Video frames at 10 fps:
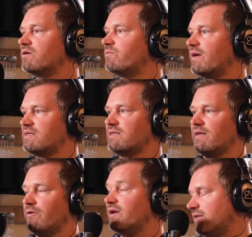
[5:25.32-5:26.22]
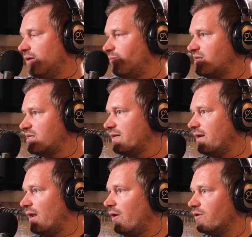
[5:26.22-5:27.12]
could basically, or it basically
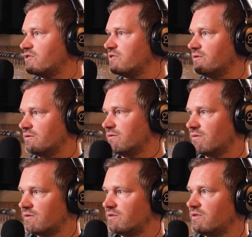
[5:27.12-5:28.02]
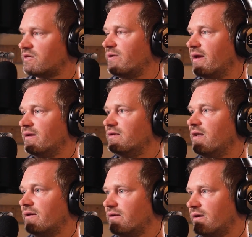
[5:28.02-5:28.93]
allowed us to to create
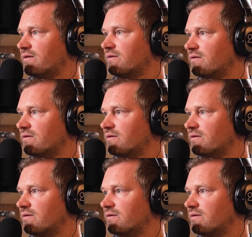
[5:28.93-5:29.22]
it like that.